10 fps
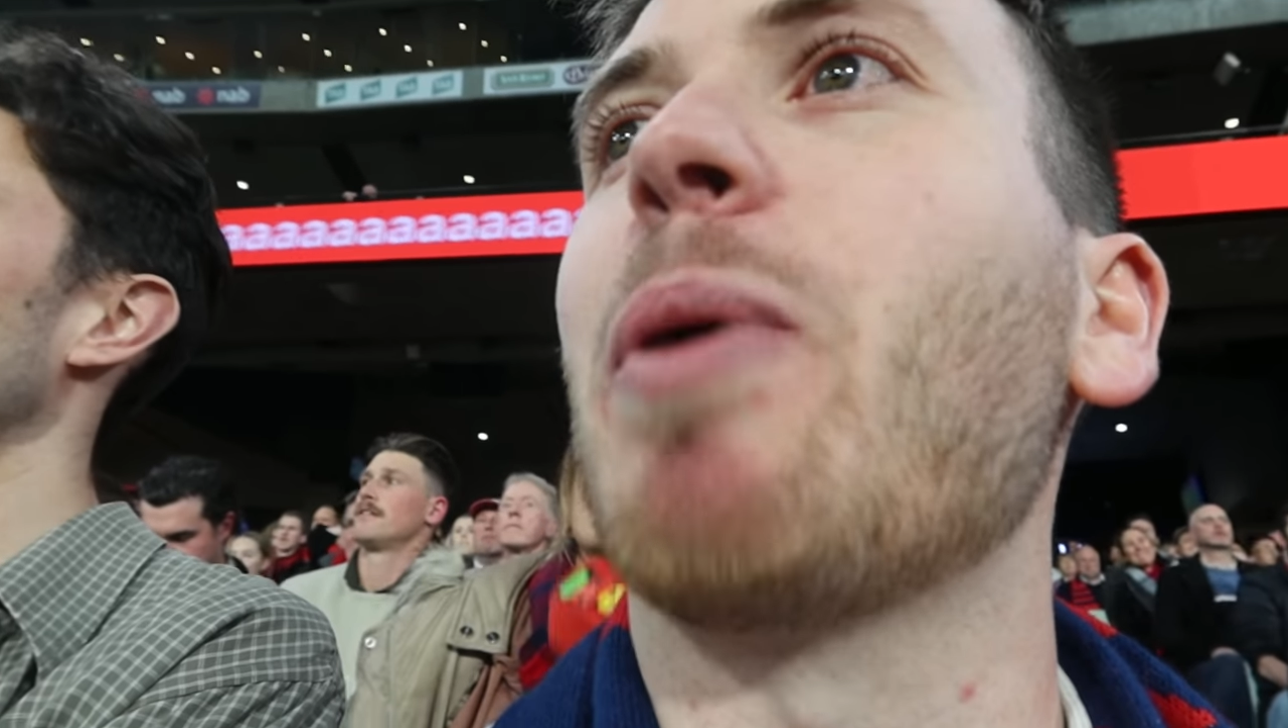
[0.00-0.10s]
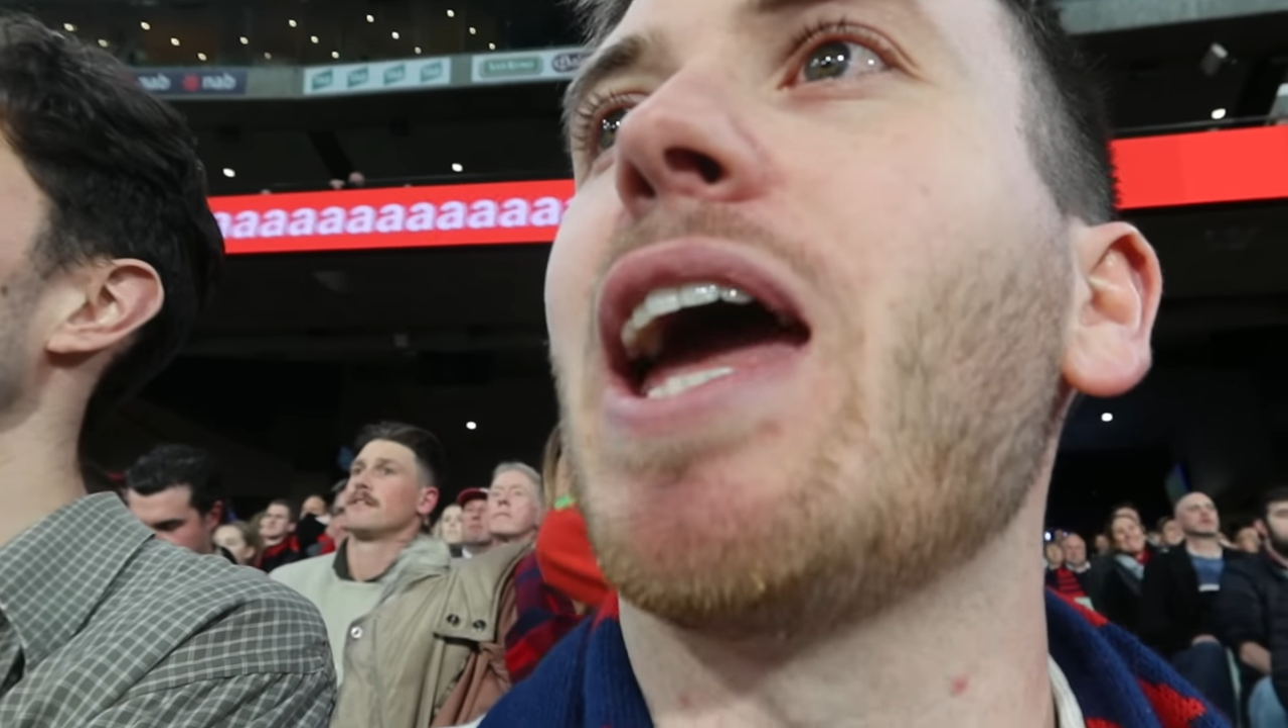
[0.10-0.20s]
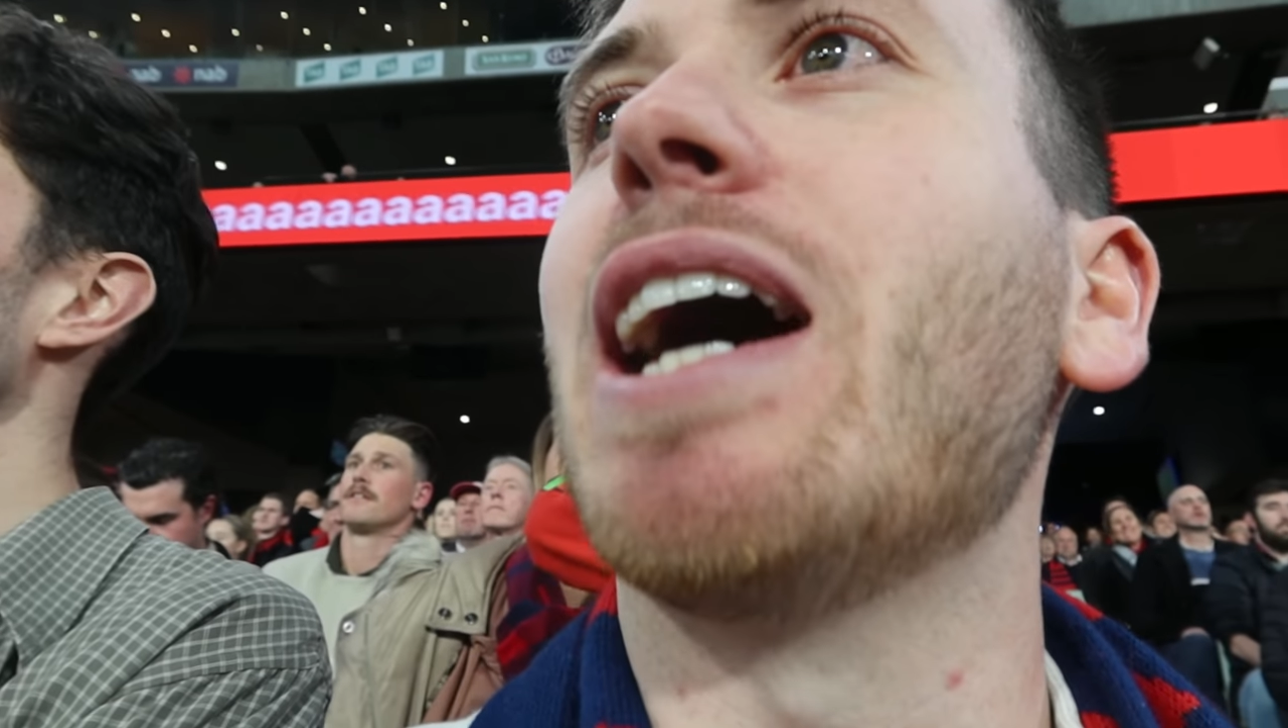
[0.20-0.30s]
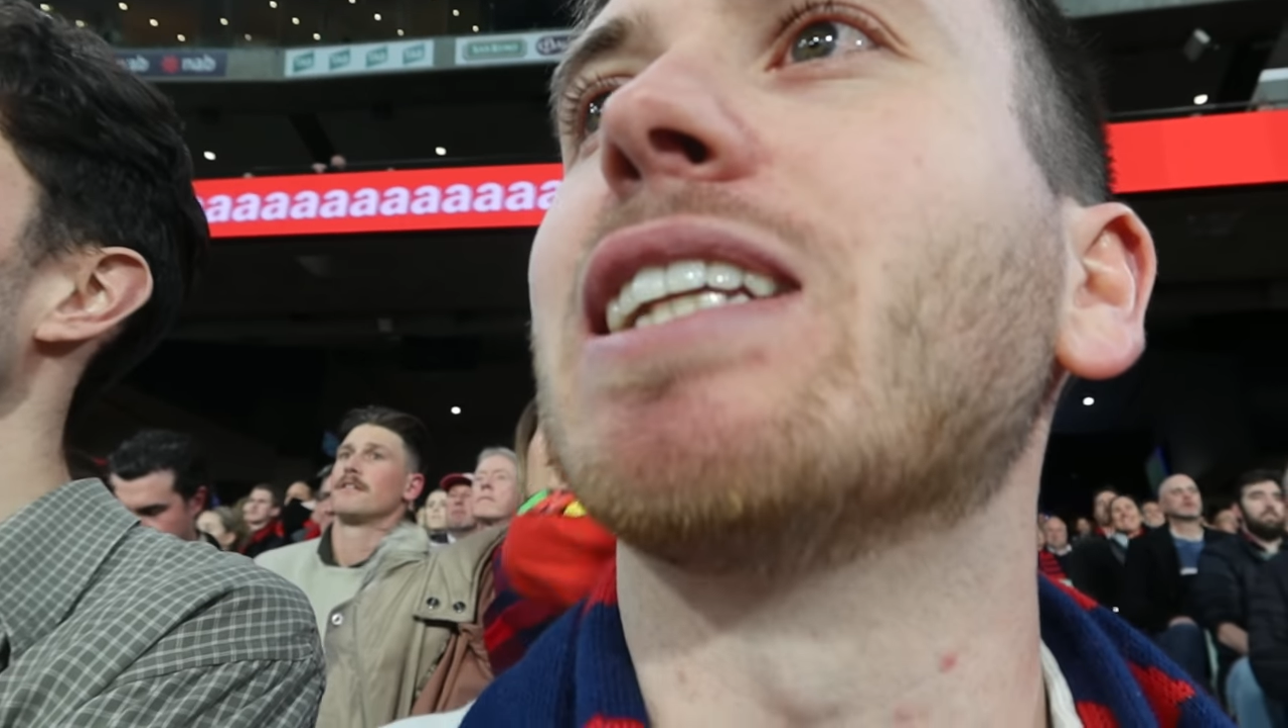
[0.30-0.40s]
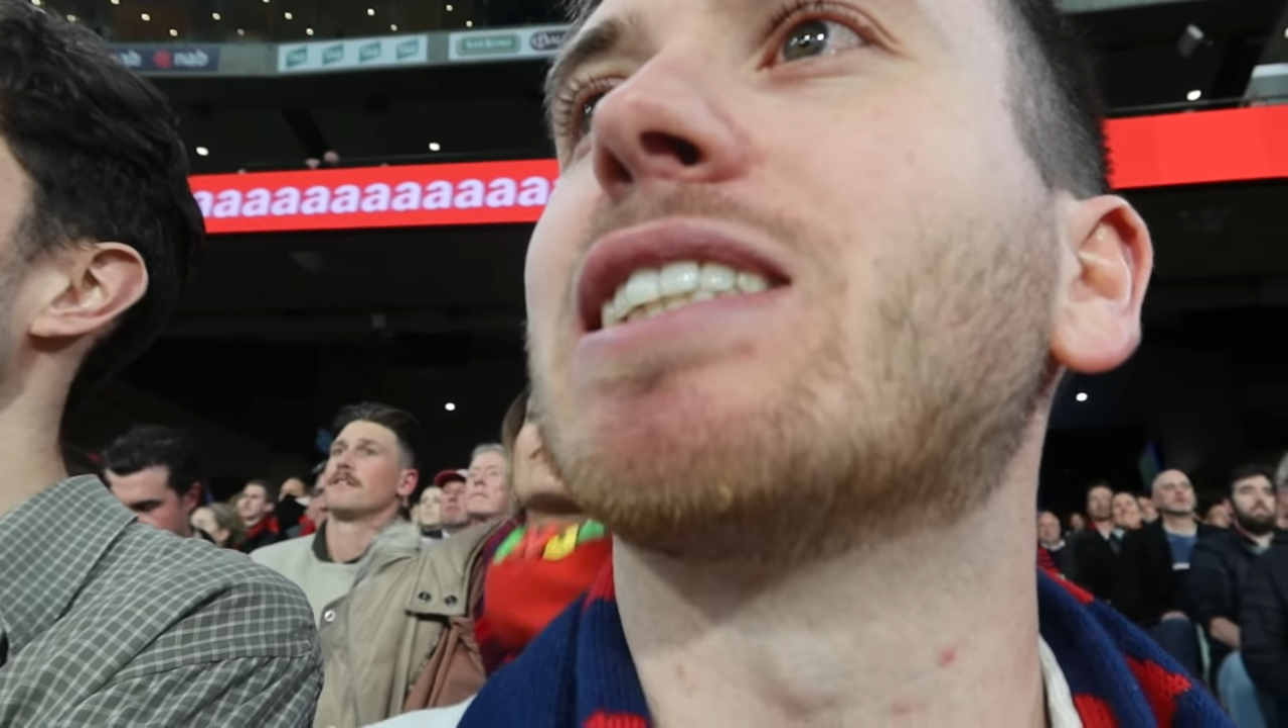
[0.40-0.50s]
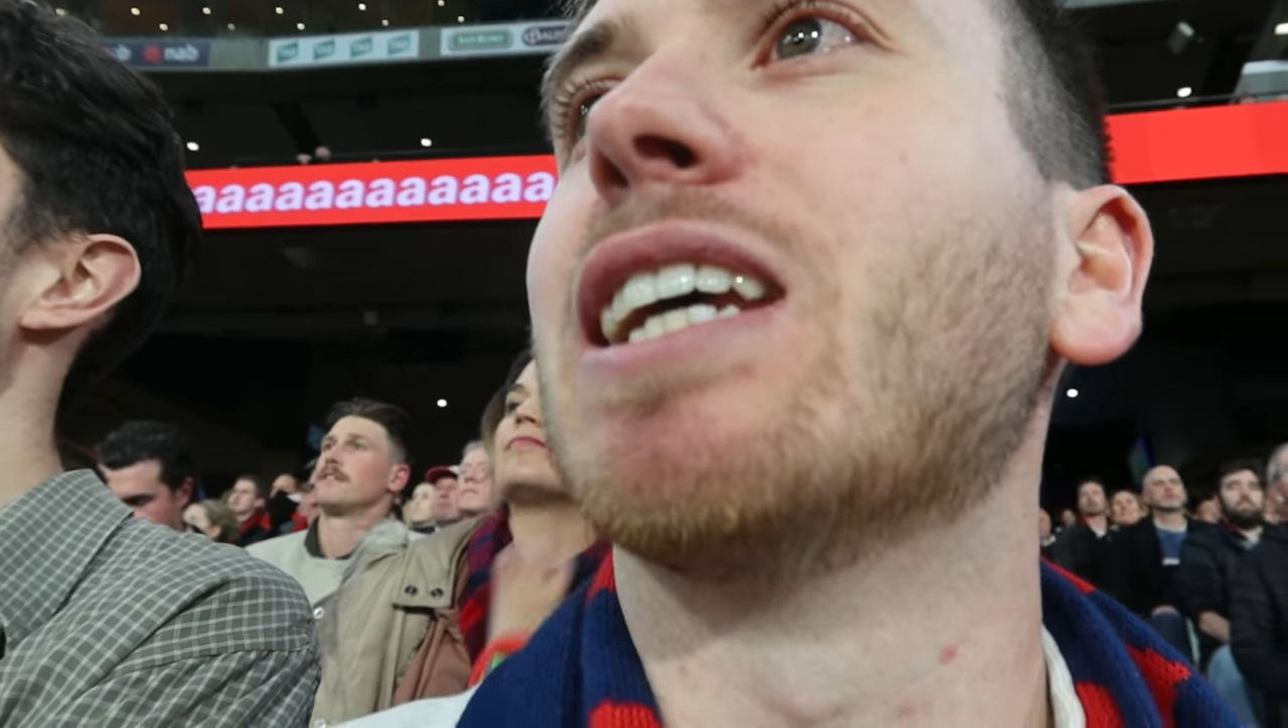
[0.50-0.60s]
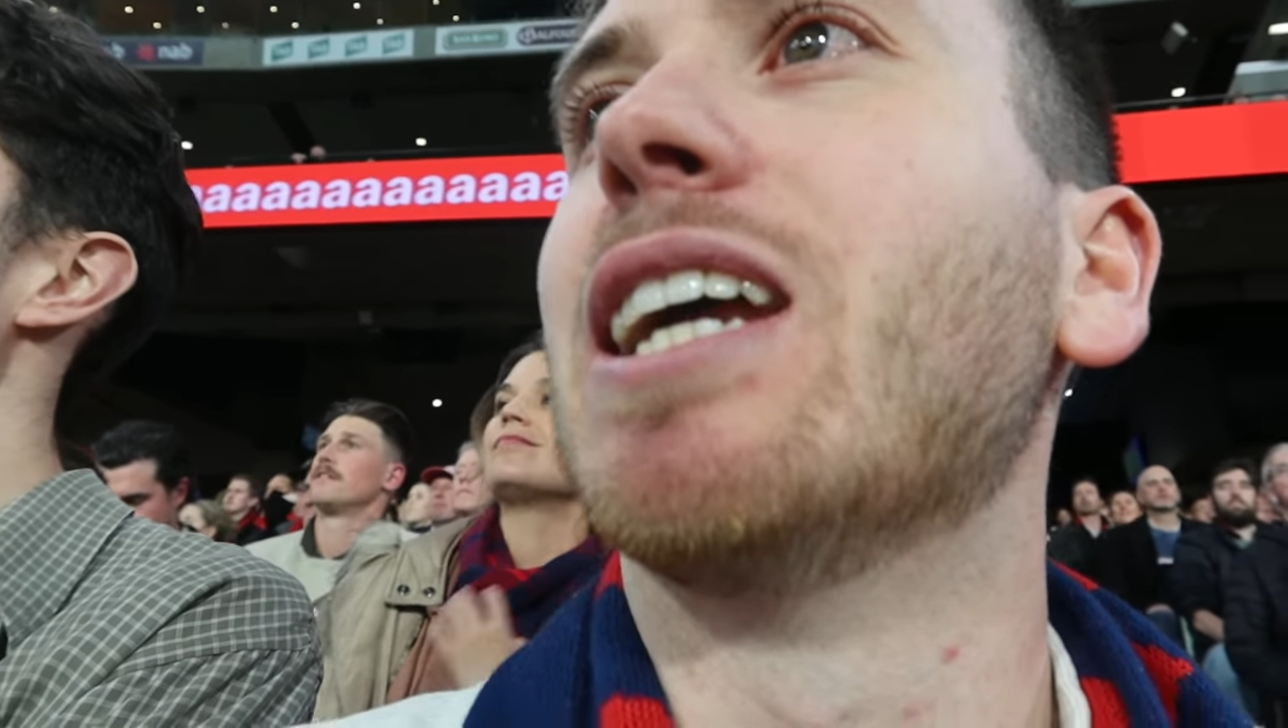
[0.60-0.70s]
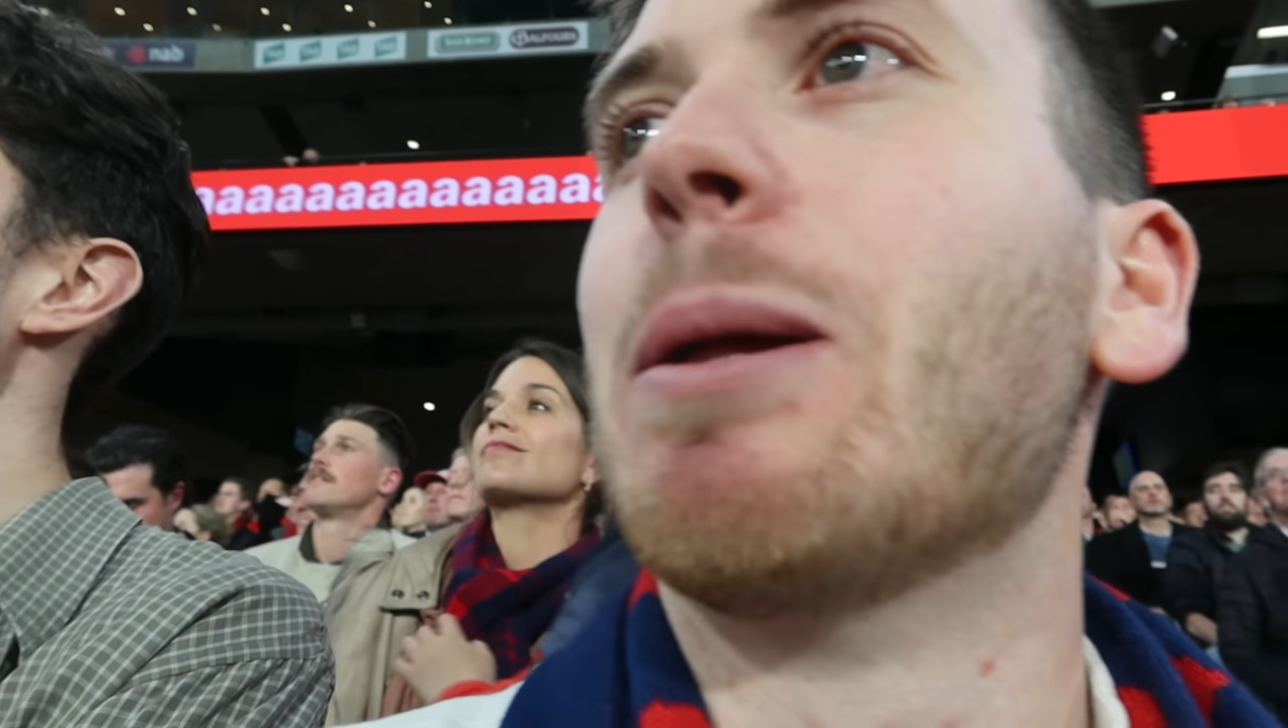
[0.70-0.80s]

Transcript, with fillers: bounce.